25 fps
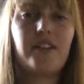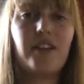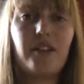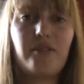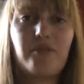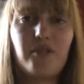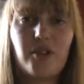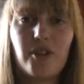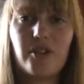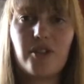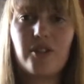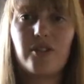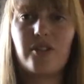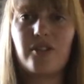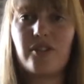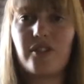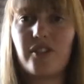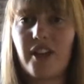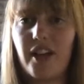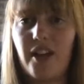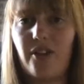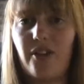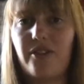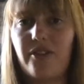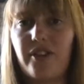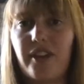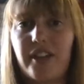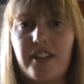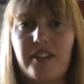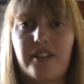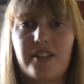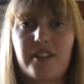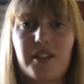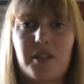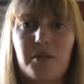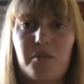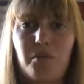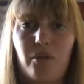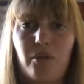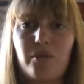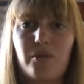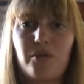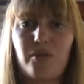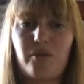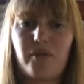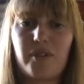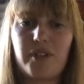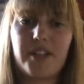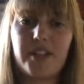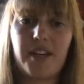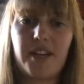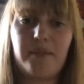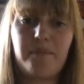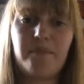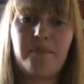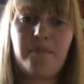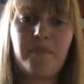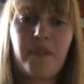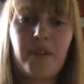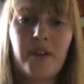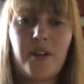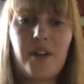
a few little things, I suppose, over time.